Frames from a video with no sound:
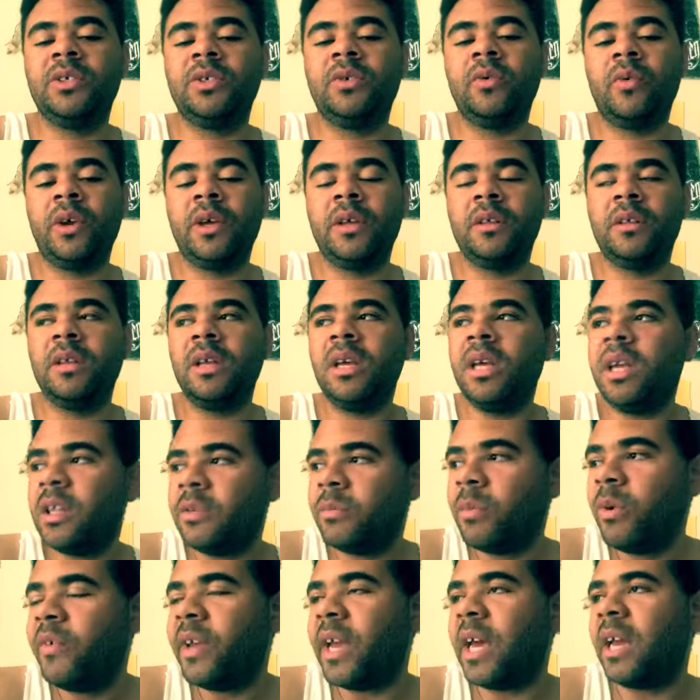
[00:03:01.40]
to destroy it.
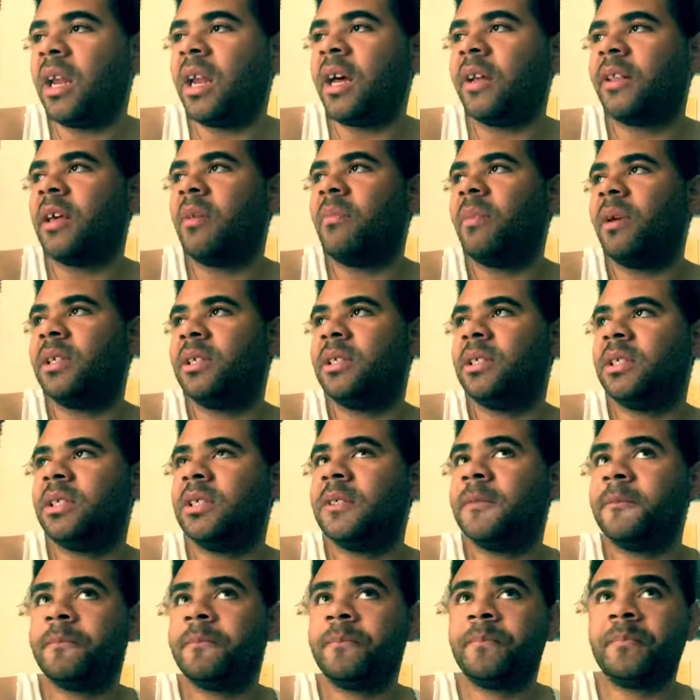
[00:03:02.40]
The movie had a lot of that
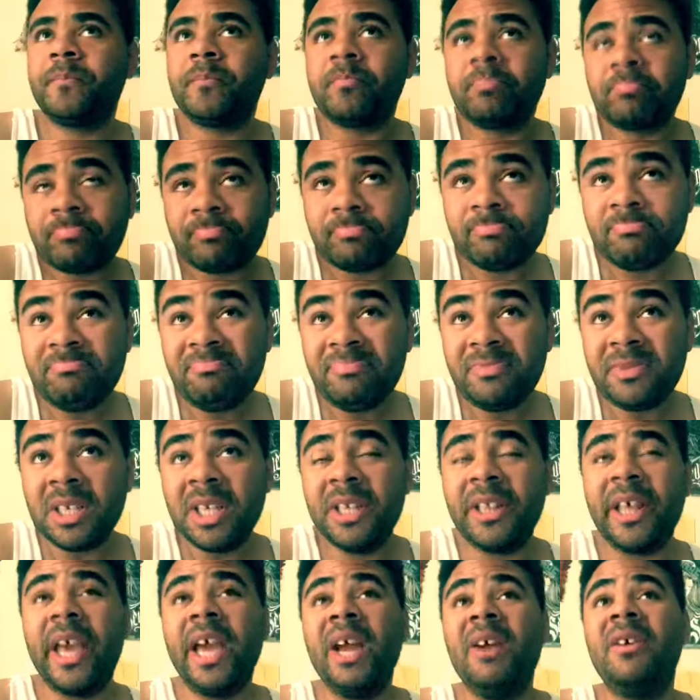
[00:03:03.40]
message.
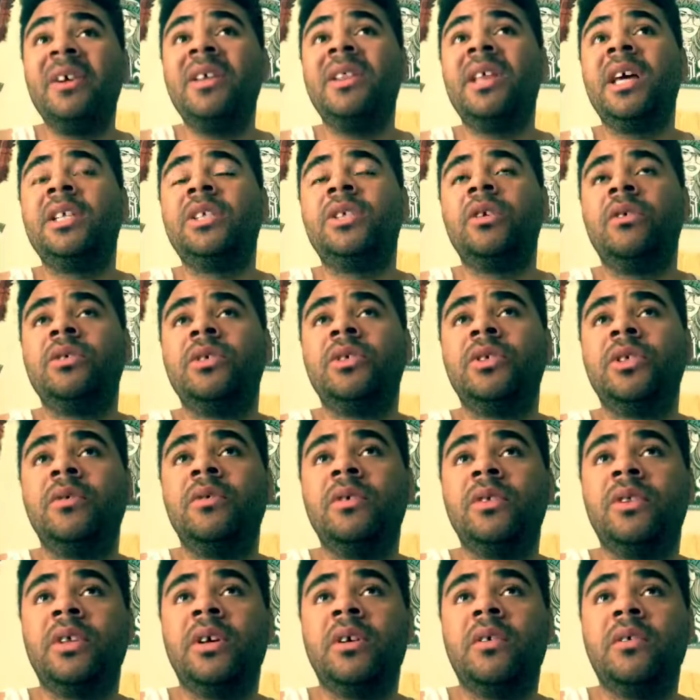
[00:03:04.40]
And the area they chose to do
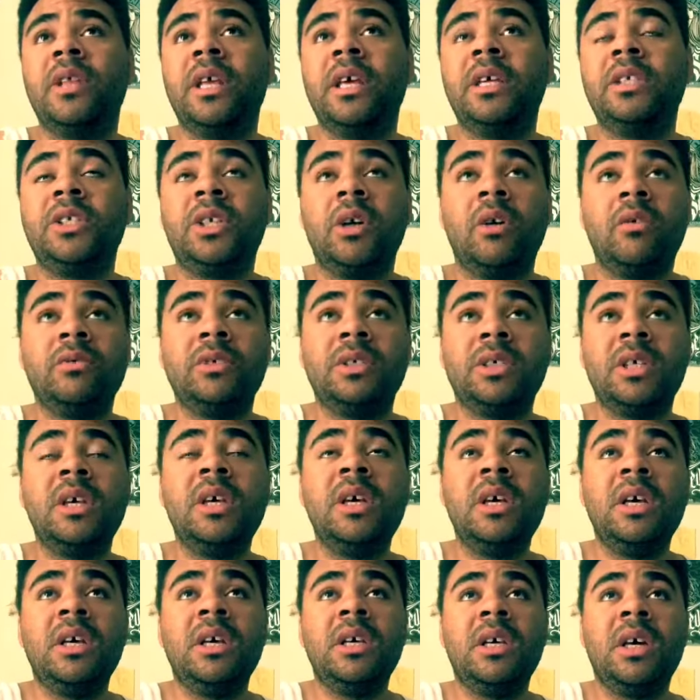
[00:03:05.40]
it, though, they chose
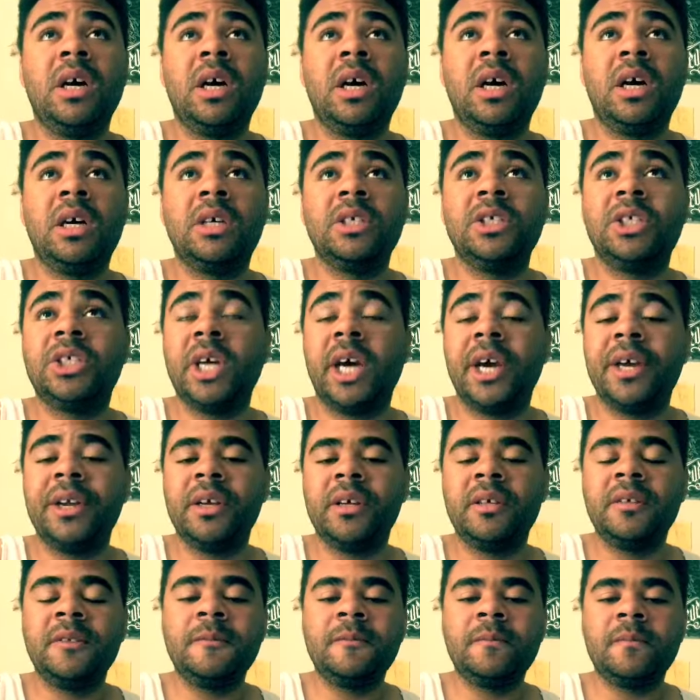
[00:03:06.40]
uh,
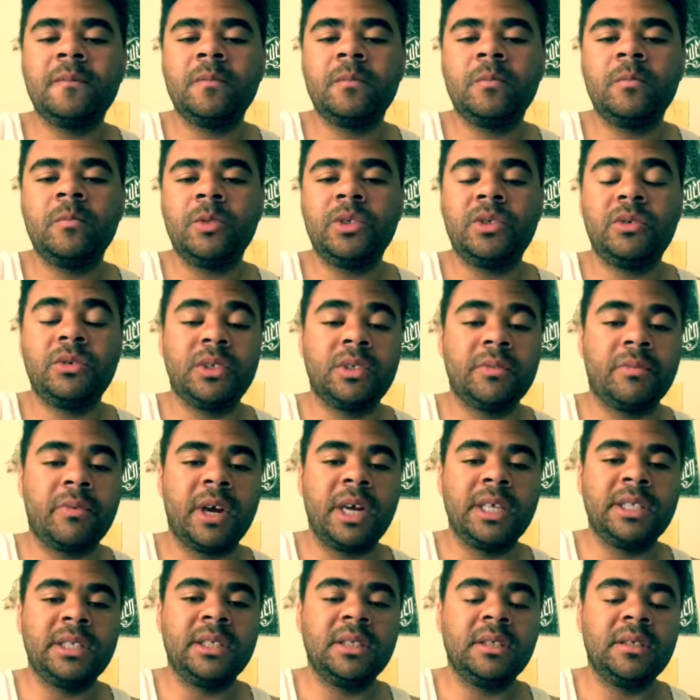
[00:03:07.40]
China, which was
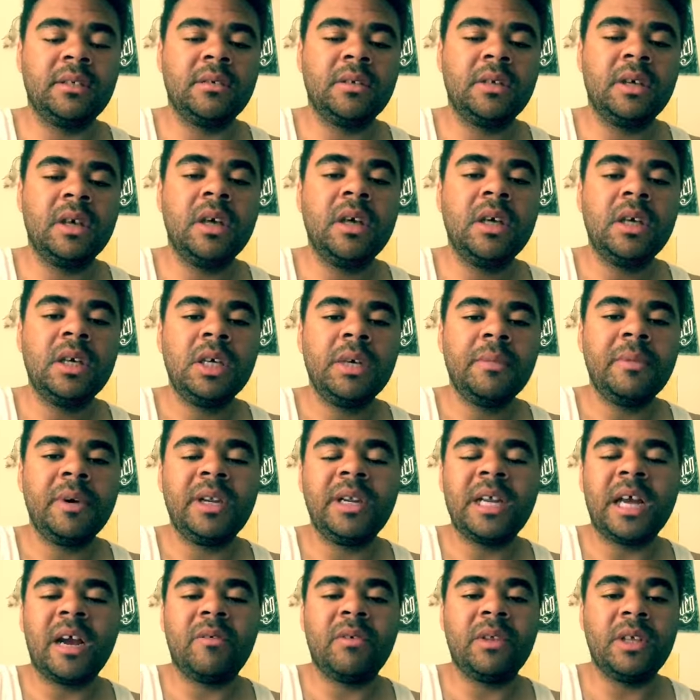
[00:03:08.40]
surprising, but
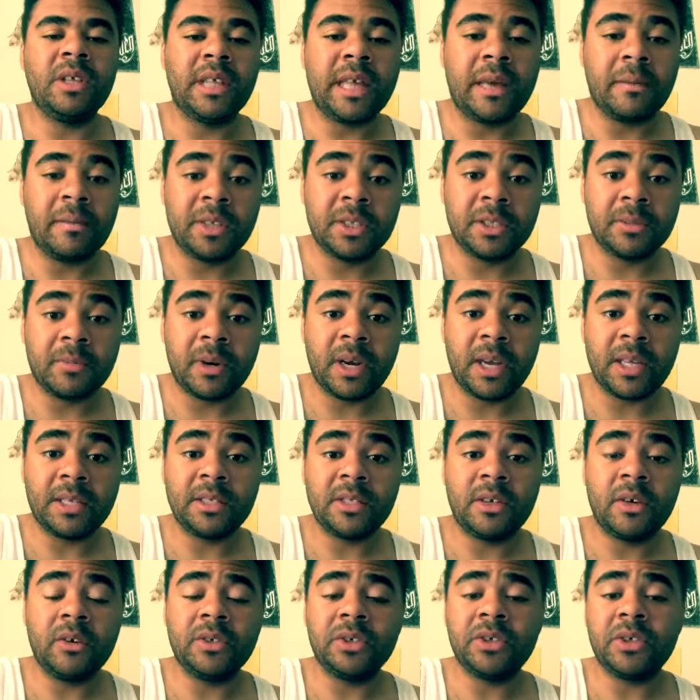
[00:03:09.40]
not really that much surprising.
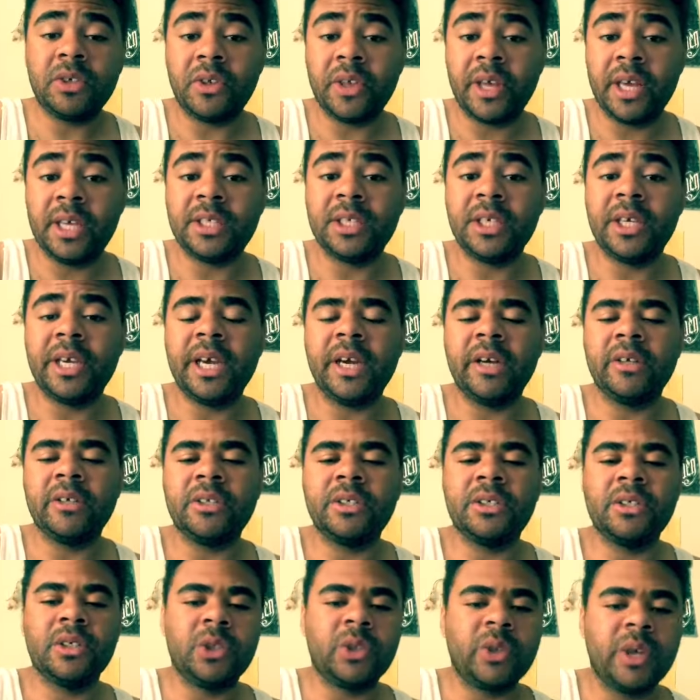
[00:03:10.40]
Of course, you saw the Asian characters
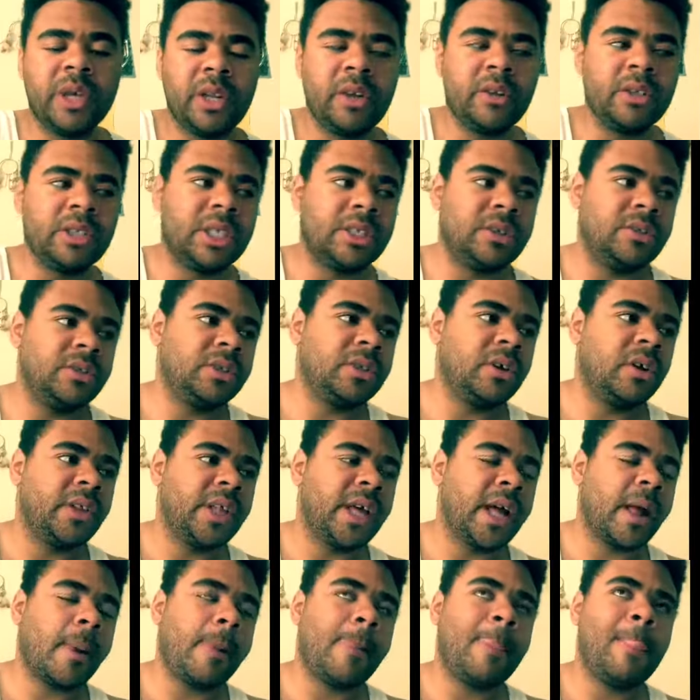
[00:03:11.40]
in the trailers as you saw
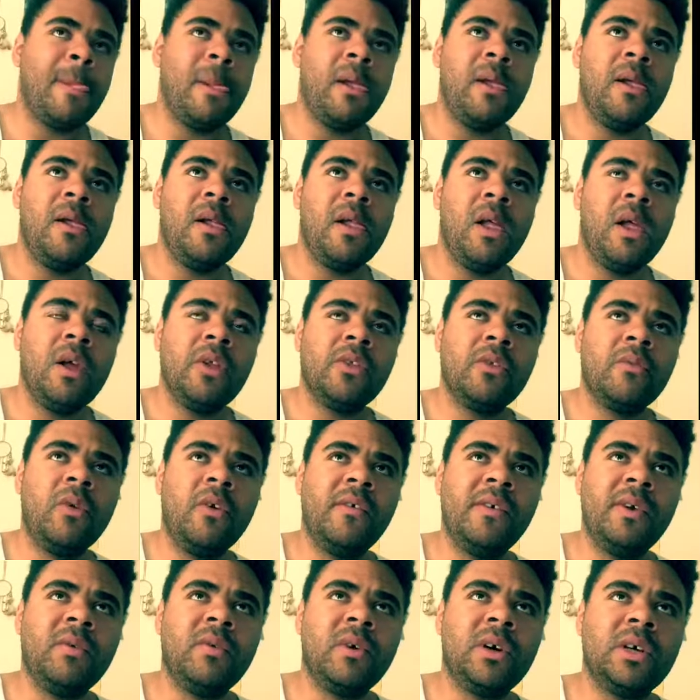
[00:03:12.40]
that. The
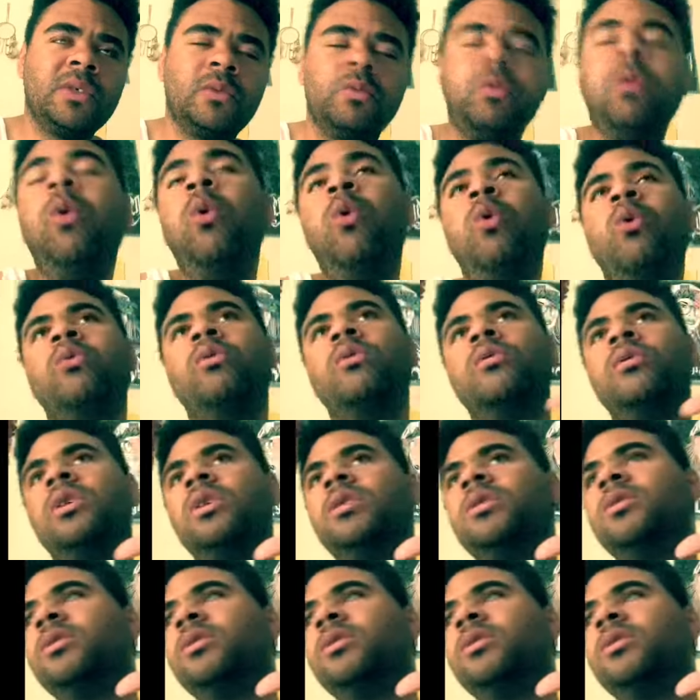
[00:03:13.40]
movie was whew,